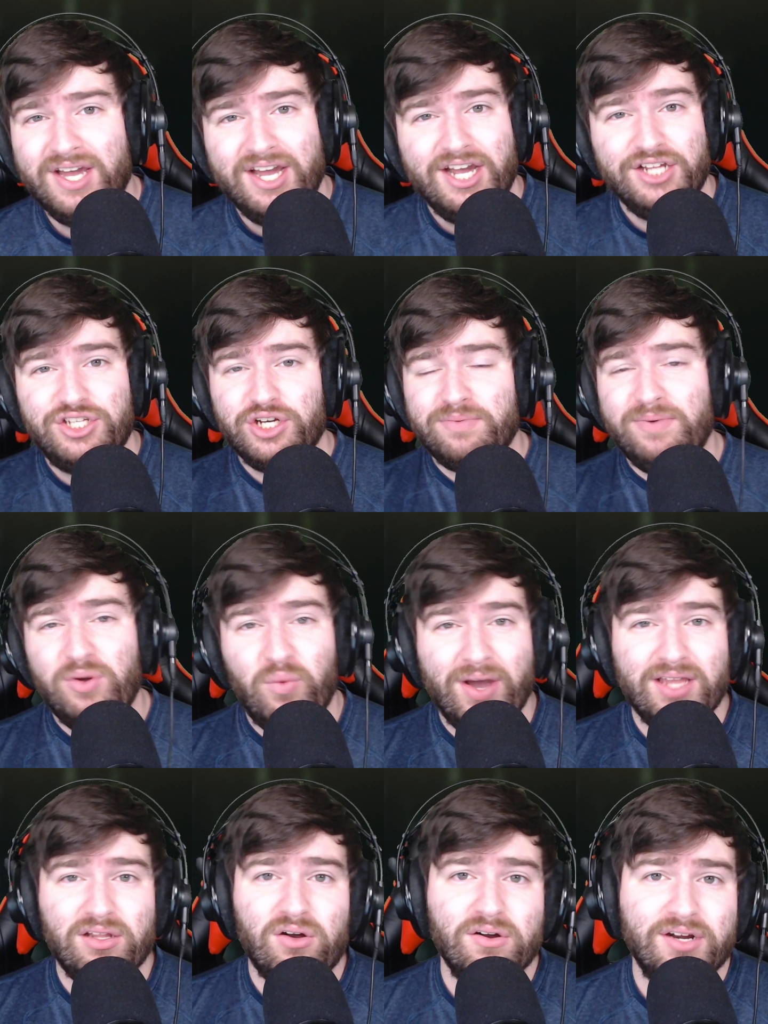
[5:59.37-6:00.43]
It took me
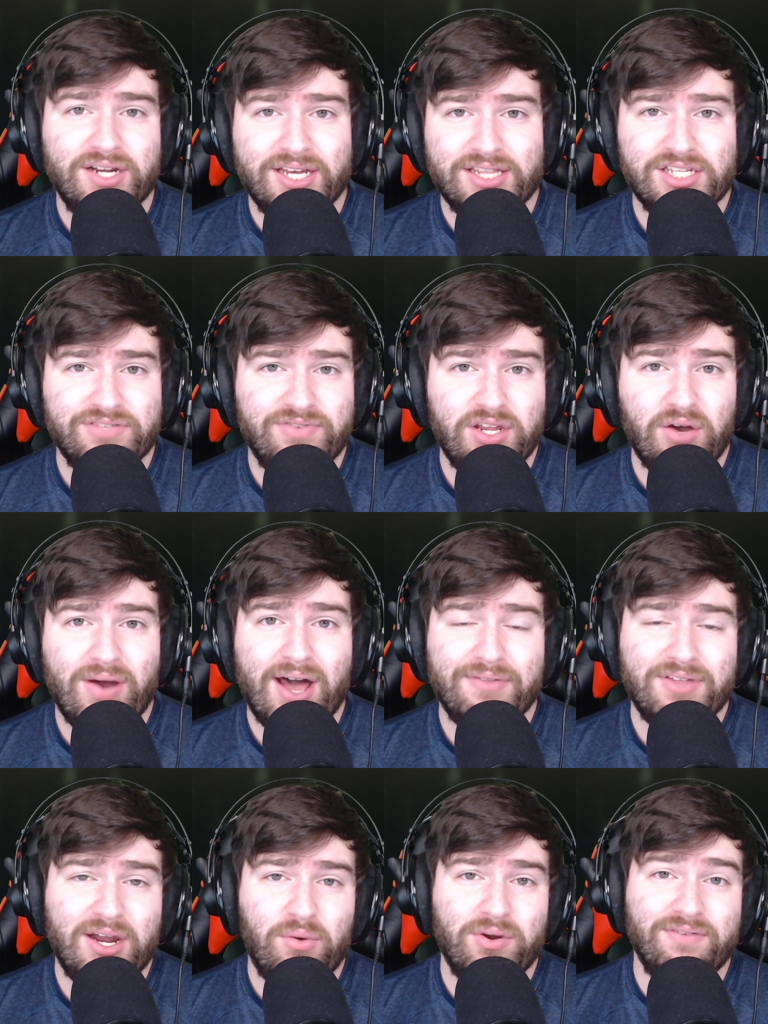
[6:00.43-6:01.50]
way longer to get this video
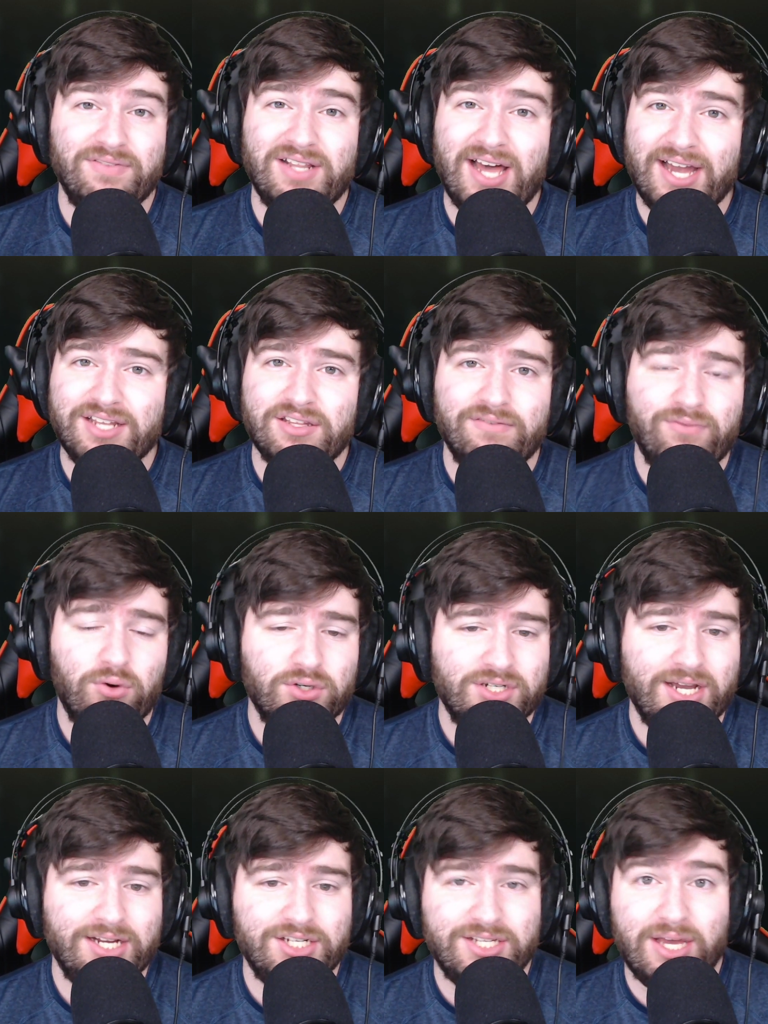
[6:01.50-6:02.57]
out than I would have liked.
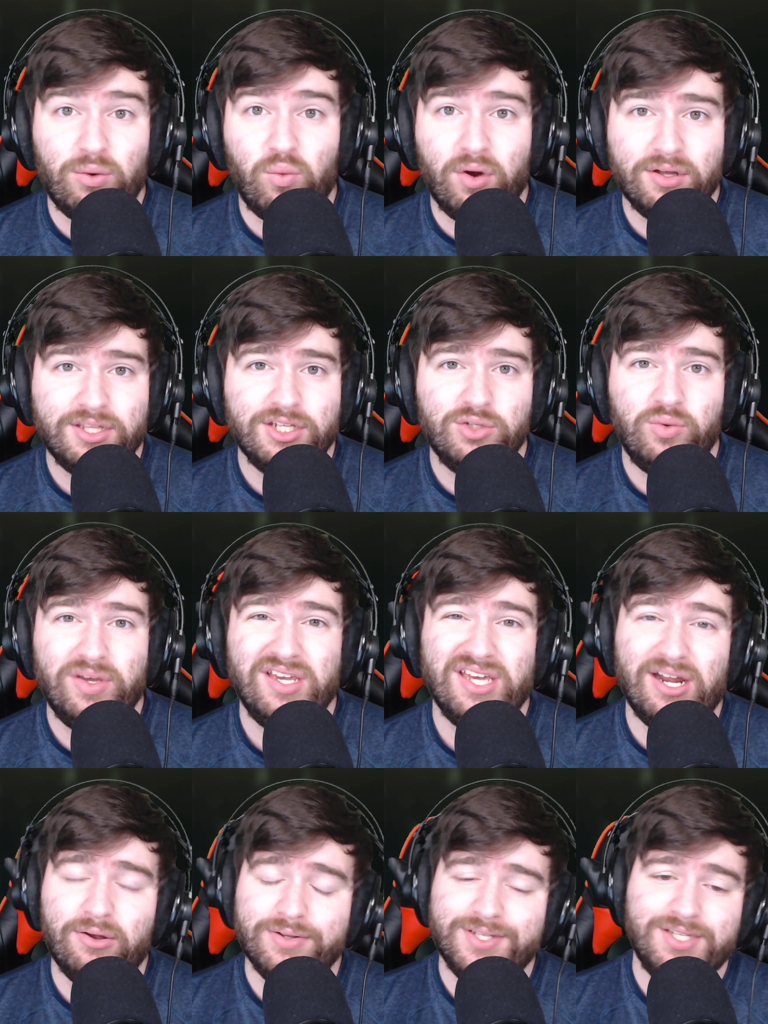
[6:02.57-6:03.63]
Unfortunately, I just had work this week
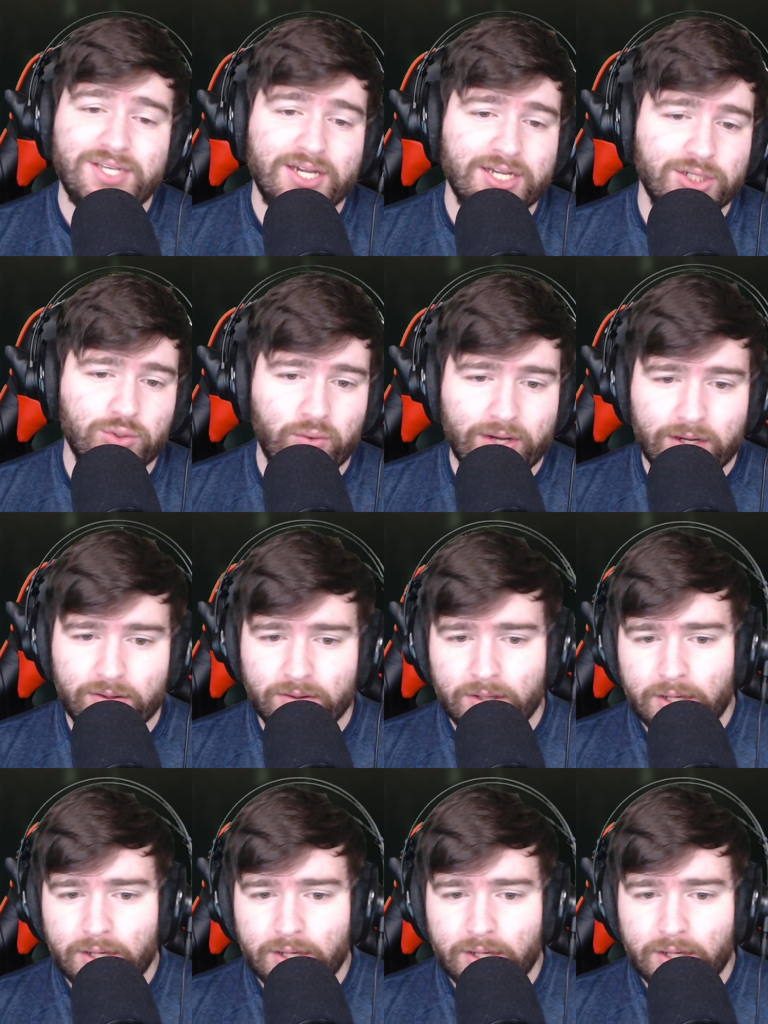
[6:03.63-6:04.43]
and I was sick as well.